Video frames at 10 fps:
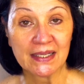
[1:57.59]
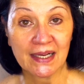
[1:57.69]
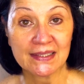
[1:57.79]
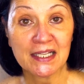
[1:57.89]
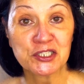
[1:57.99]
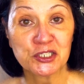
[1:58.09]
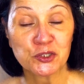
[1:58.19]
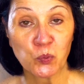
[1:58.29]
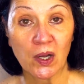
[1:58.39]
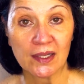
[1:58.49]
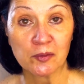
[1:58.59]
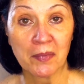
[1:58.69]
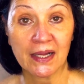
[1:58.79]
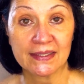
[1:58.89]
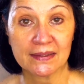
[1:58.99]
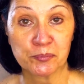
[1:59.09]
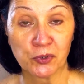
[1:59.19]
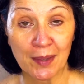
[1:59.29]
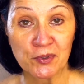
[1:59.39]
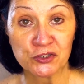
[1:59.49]
eyelashes while my
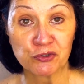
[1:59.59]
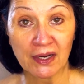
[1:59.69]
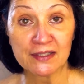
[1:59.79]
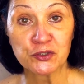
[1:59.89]
primer is drying,